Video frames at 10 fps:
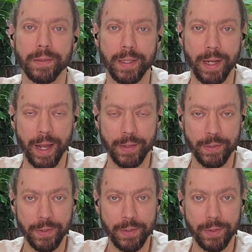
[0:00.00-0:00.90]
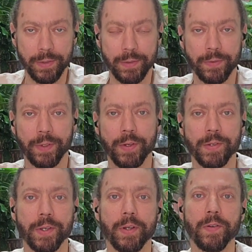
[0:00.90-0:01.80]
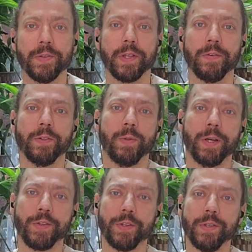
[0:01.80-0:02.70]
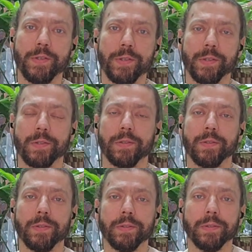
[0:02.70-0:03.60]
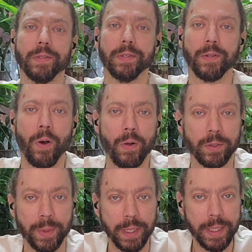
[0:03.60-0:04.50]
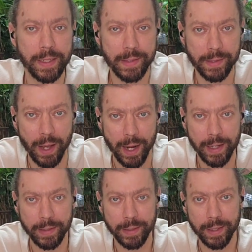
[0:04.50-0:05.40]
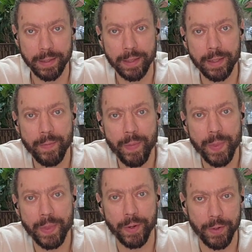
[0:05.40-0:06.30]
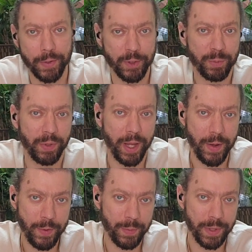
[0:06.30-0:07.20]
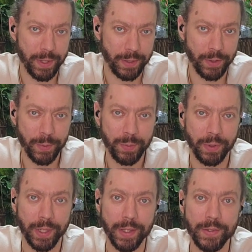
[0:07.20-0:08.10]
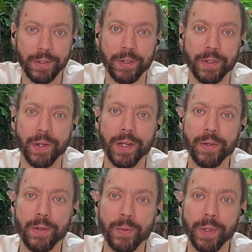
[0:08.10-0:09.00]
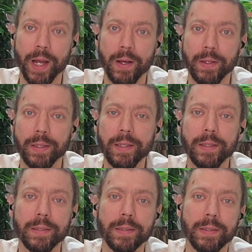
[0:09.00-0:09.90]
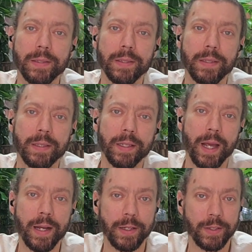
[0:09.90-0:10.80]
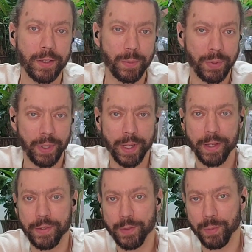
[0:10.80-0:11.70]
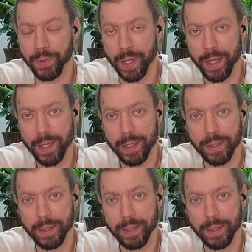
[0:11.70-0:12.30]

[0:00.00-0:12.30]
and answered for yourself several questions, and ultimately deciding that the earth plane would be a good place to create your own reality and a good place to play.